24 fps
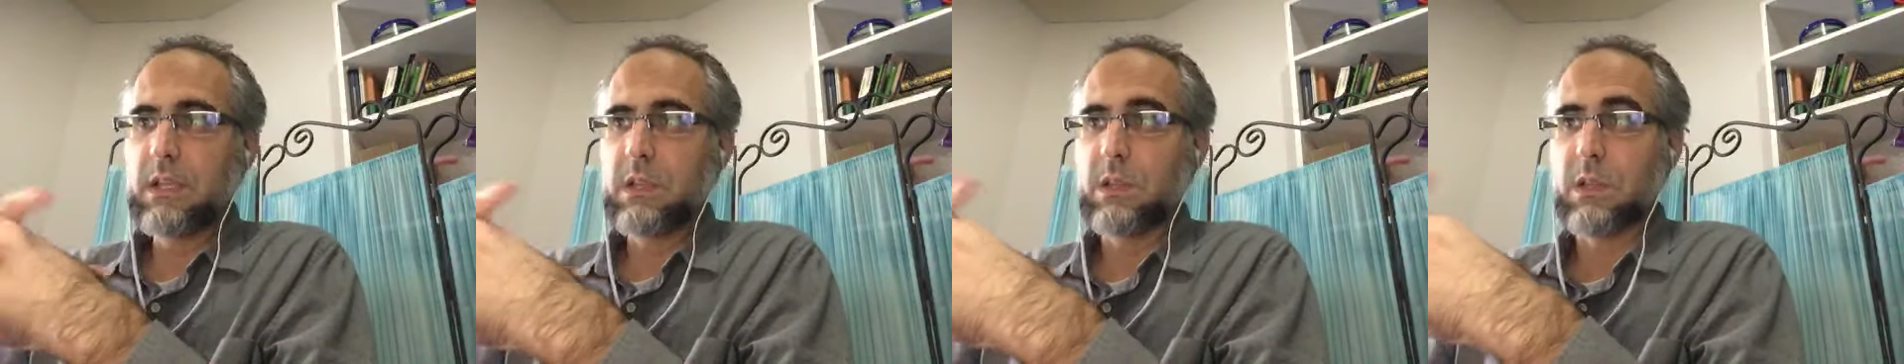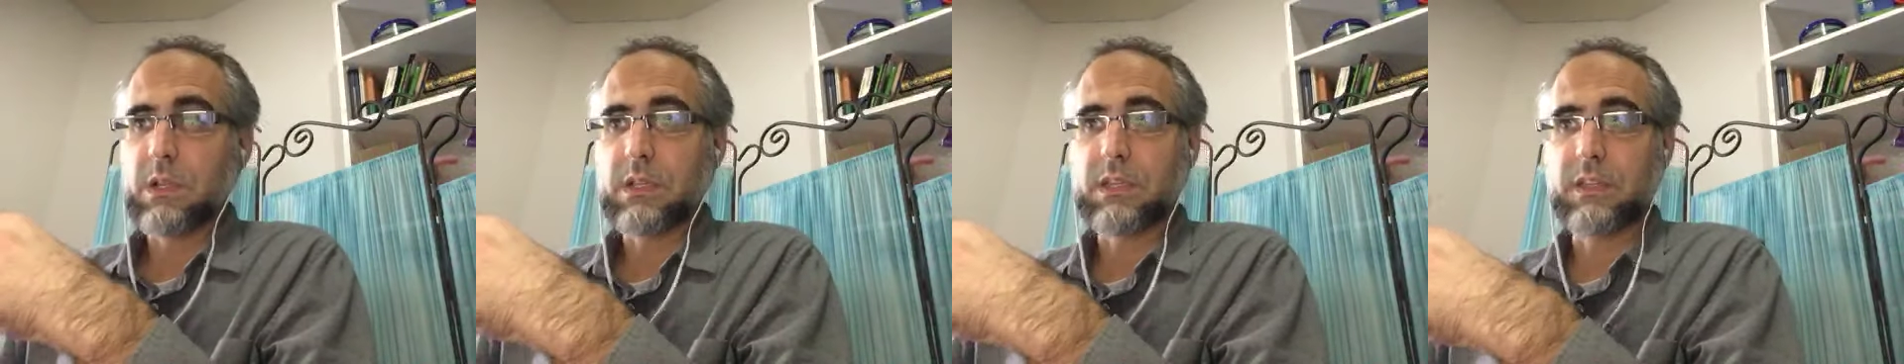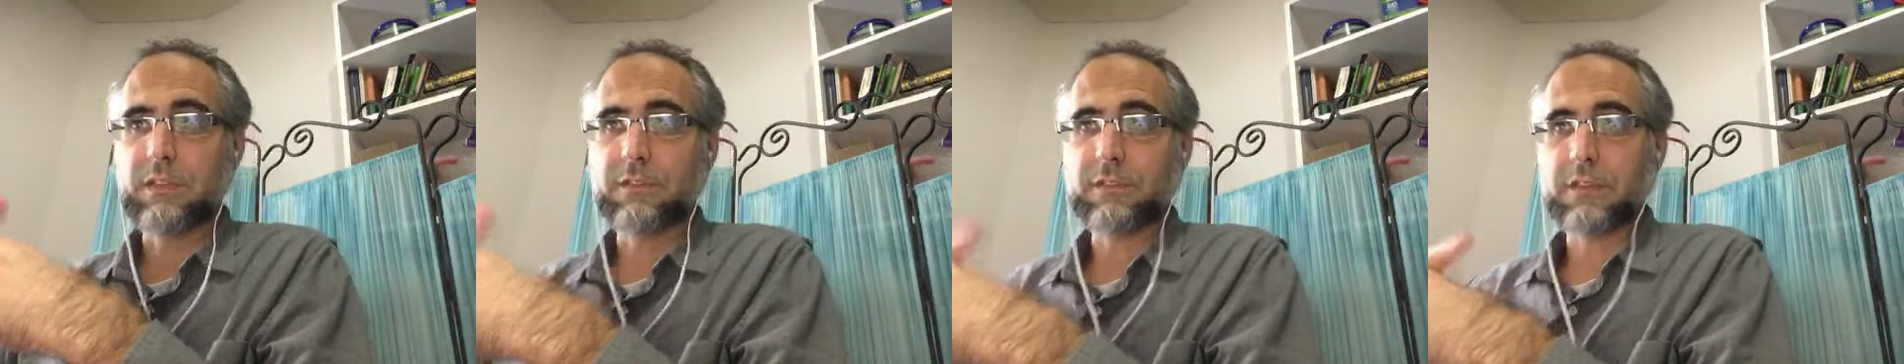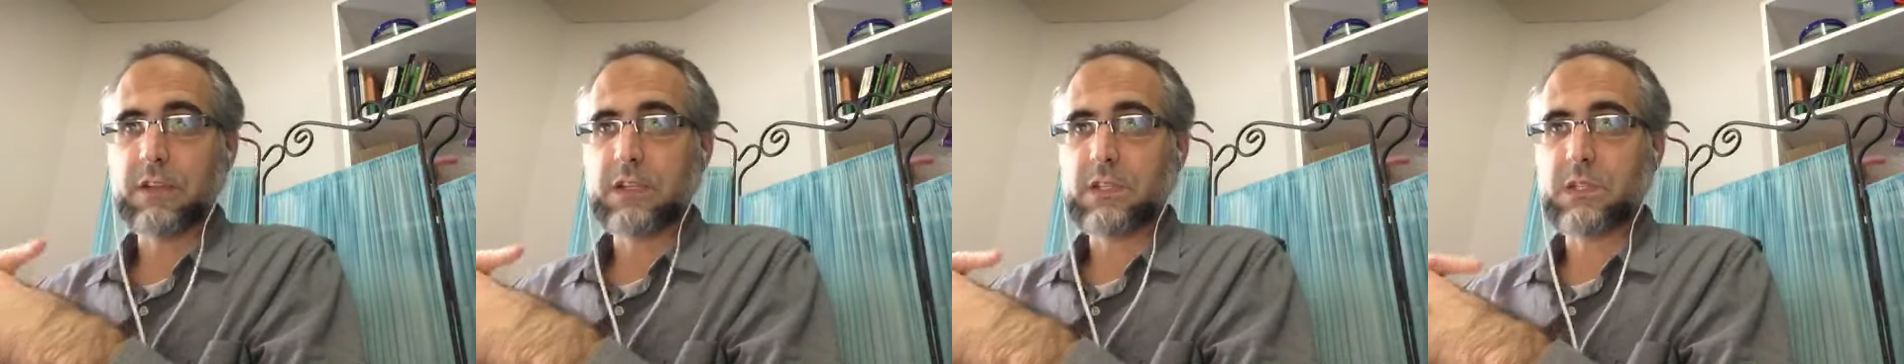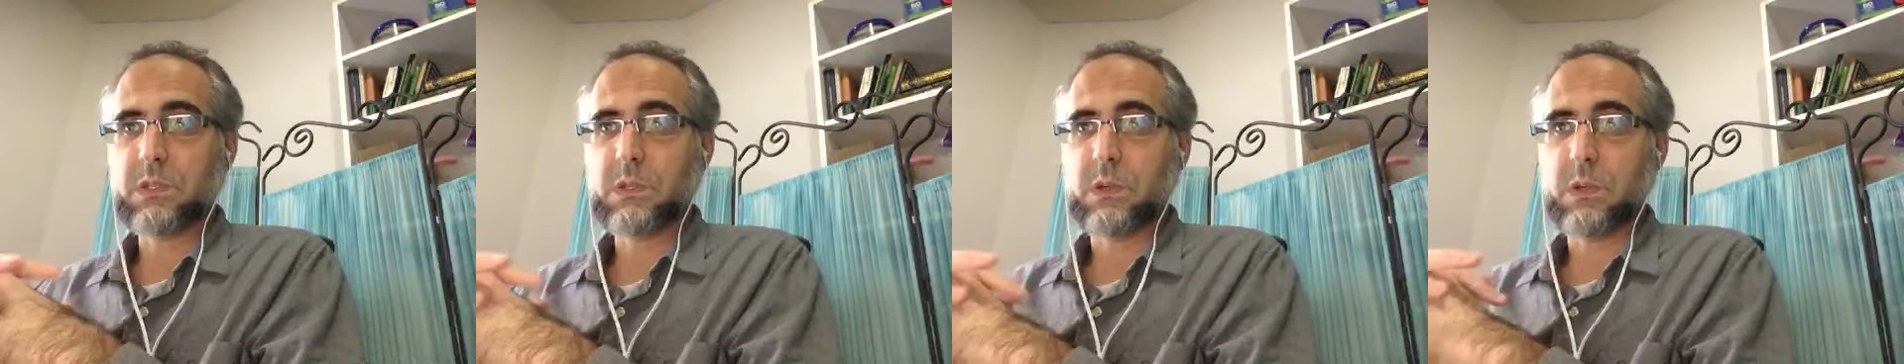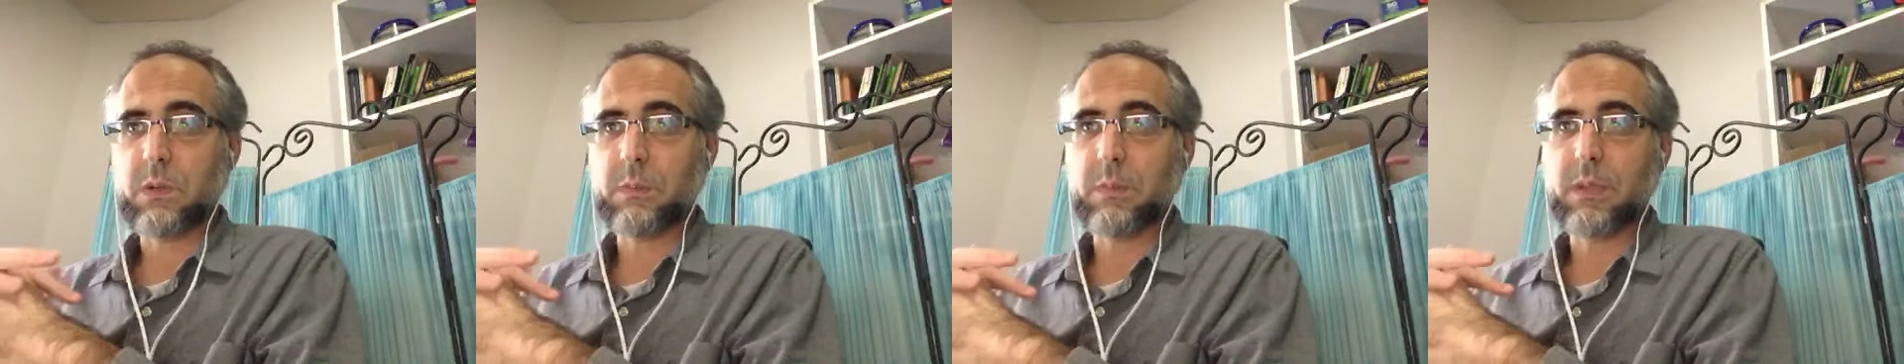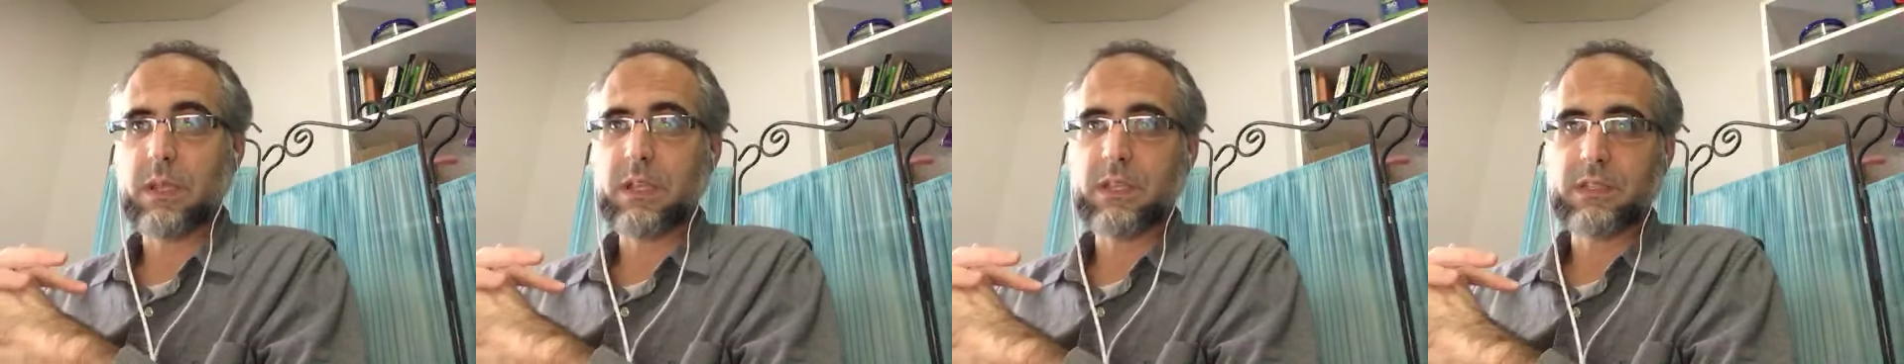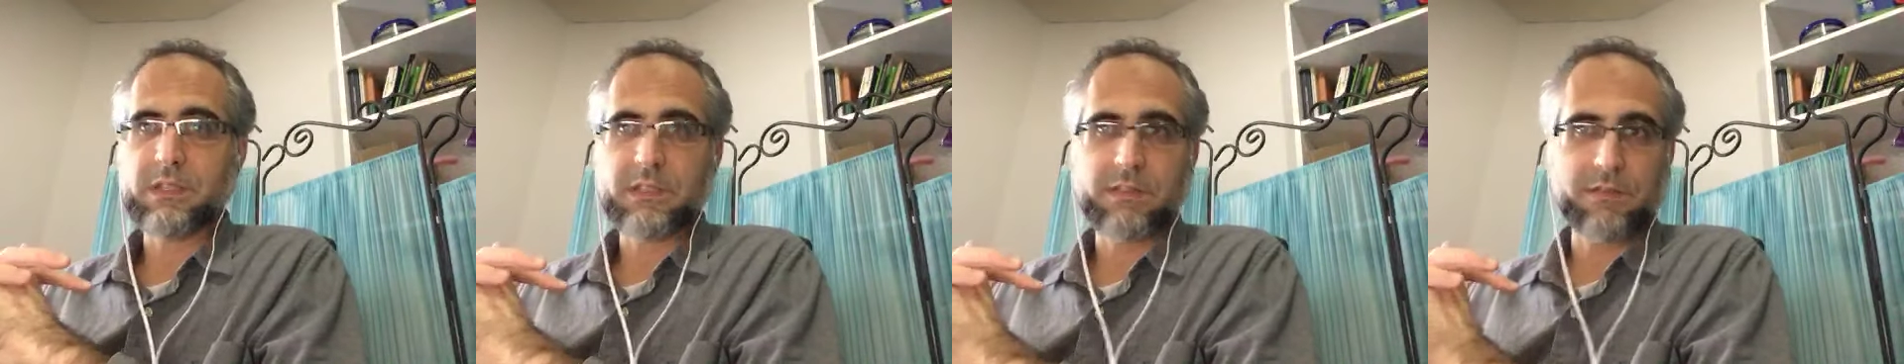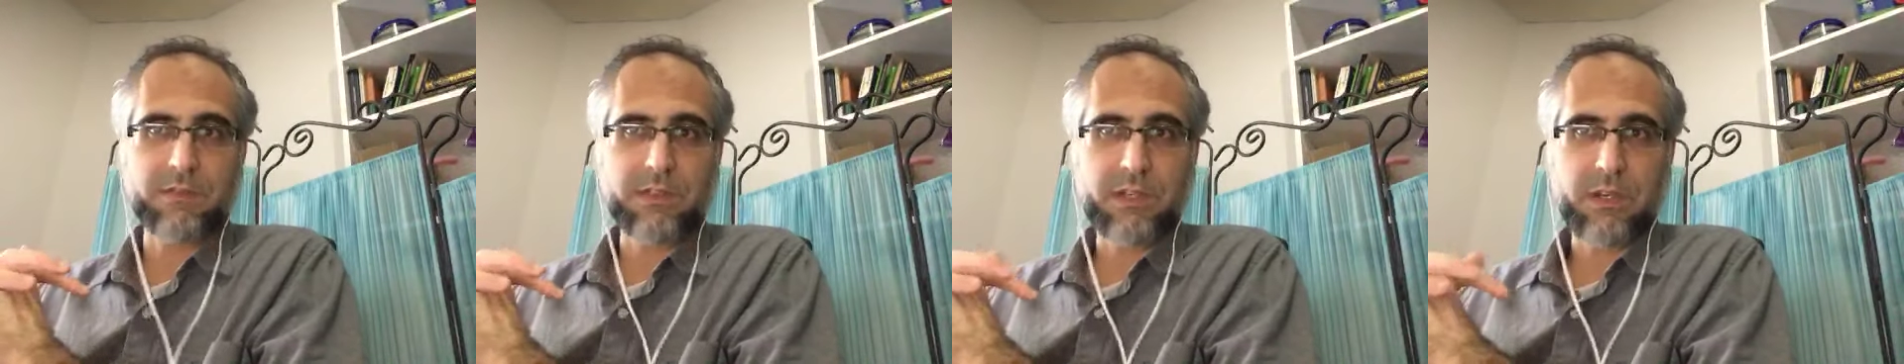look different, or
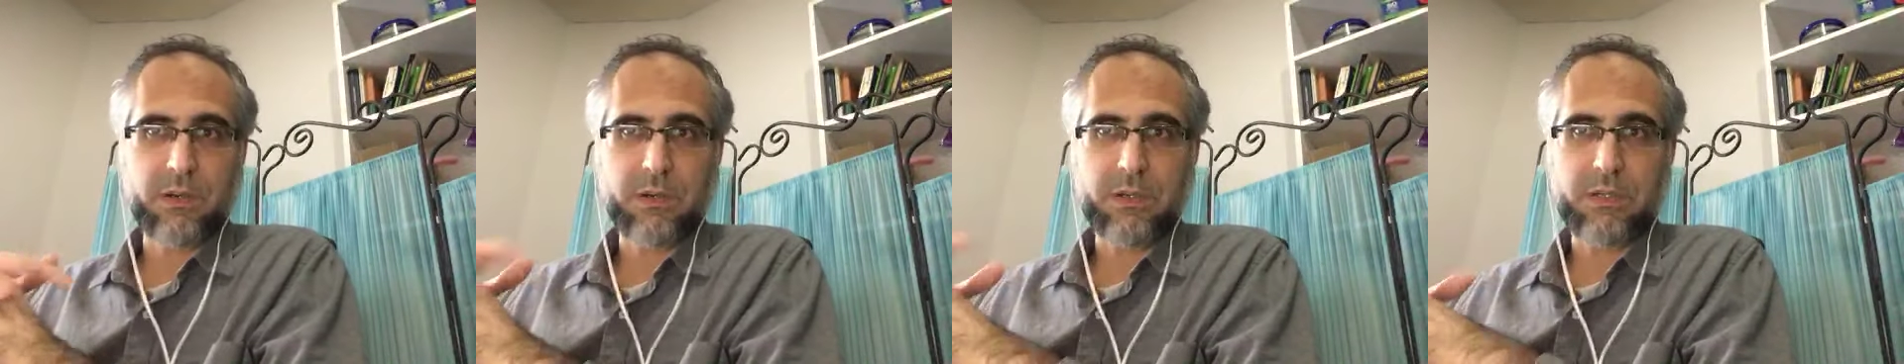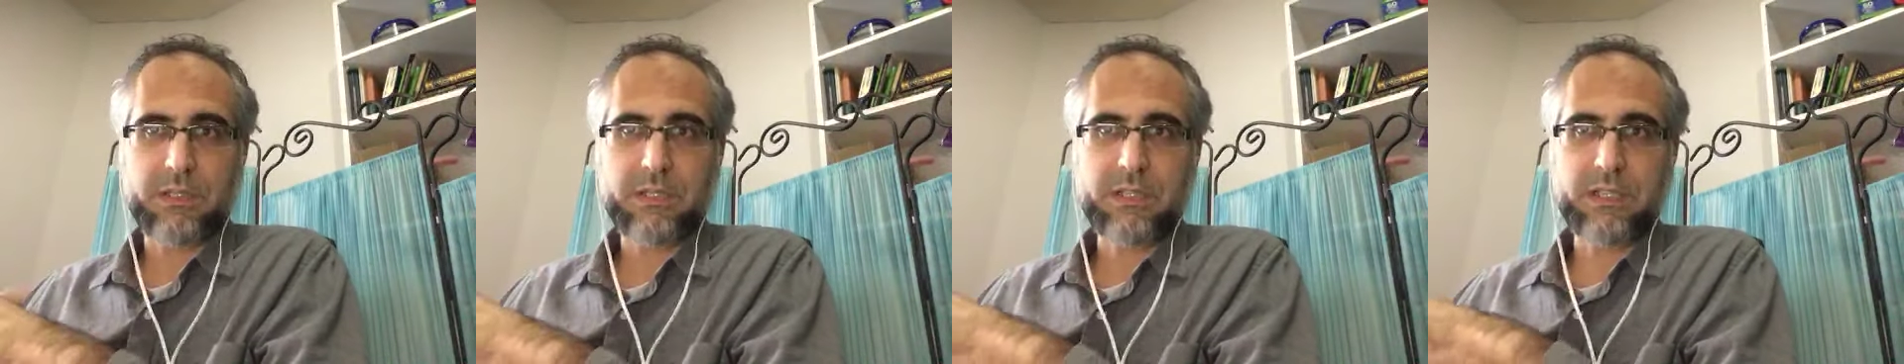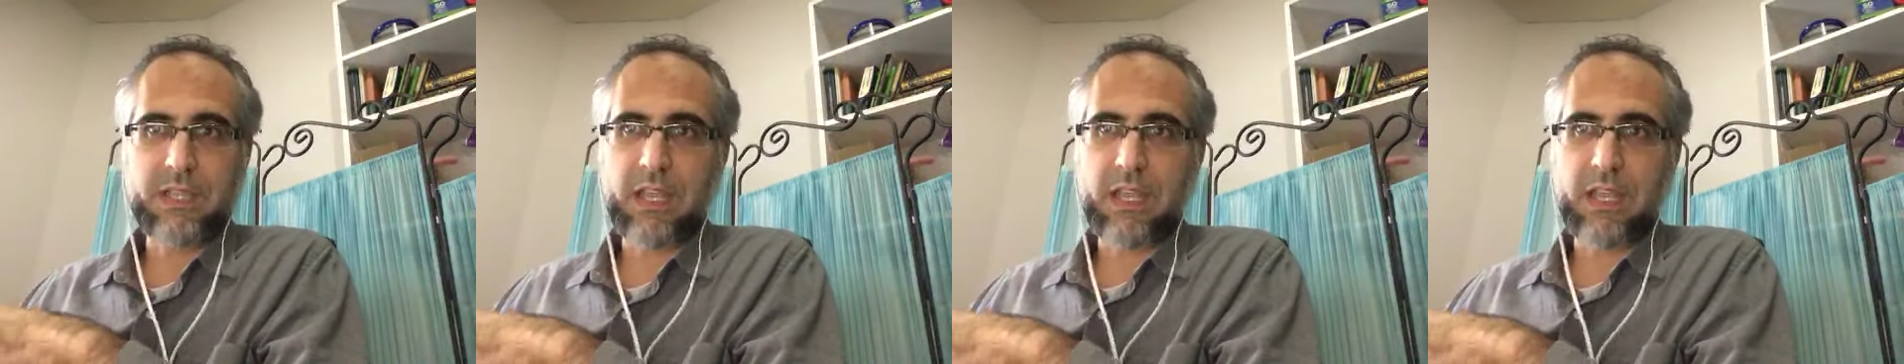because of terrorist